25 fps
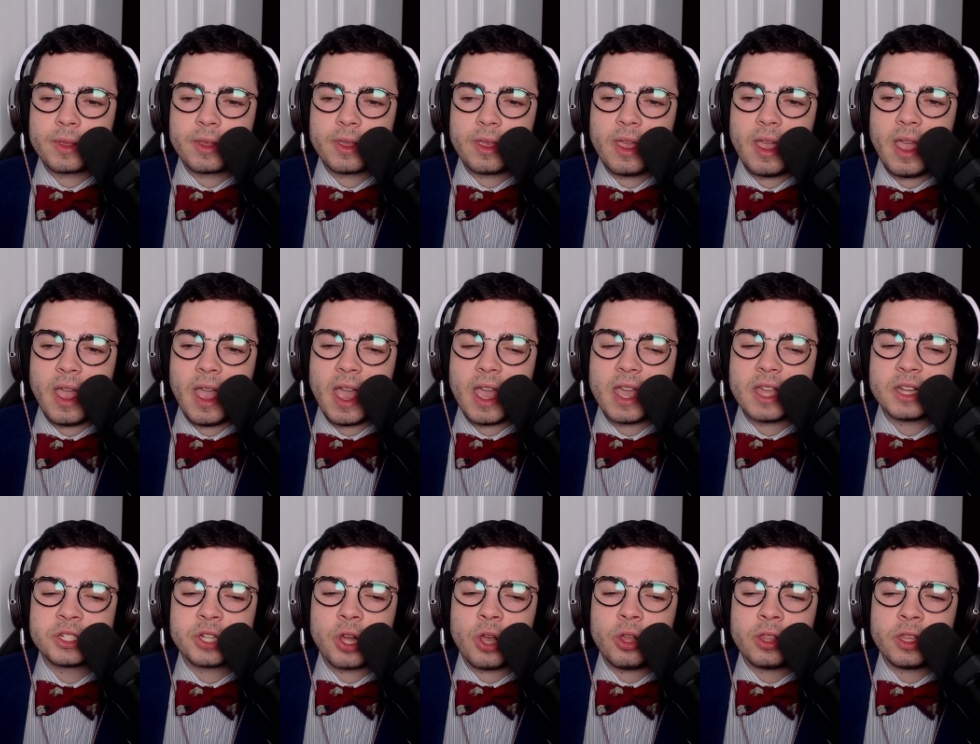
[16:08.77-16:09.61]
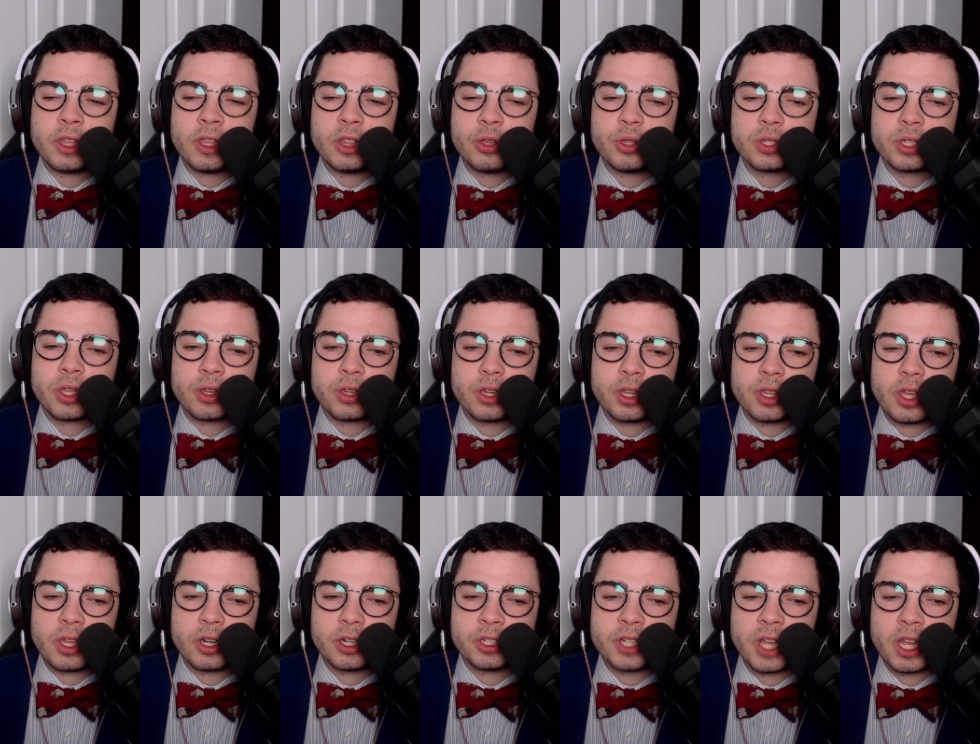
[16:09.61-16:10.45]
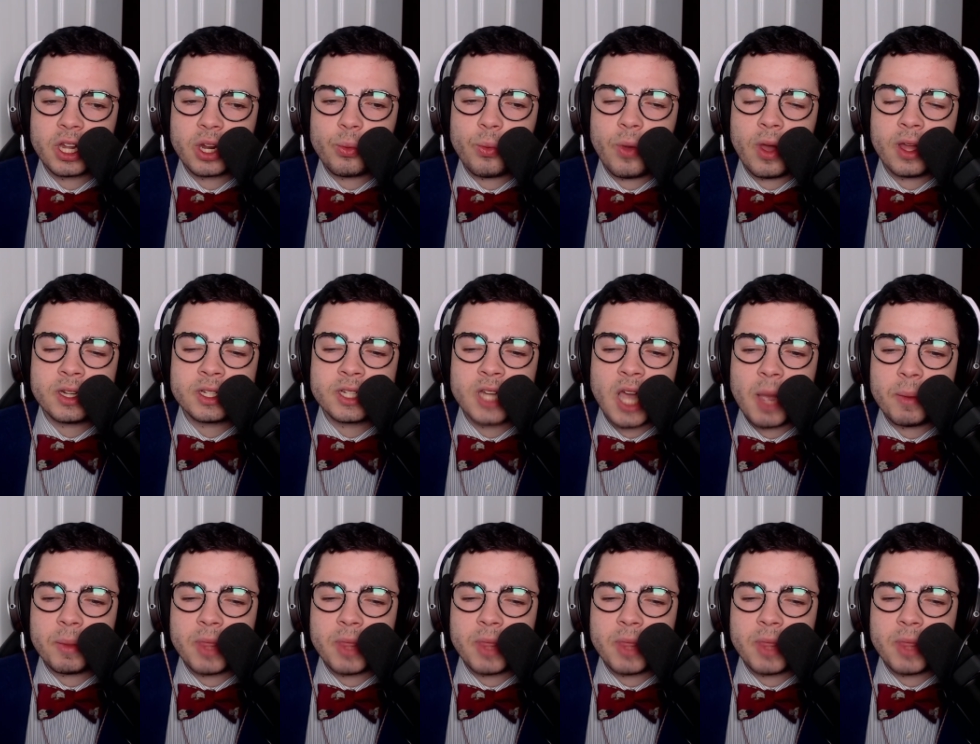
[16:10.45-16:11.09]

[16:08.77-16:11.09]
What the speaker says: Edge only losing to the Undertaker one time,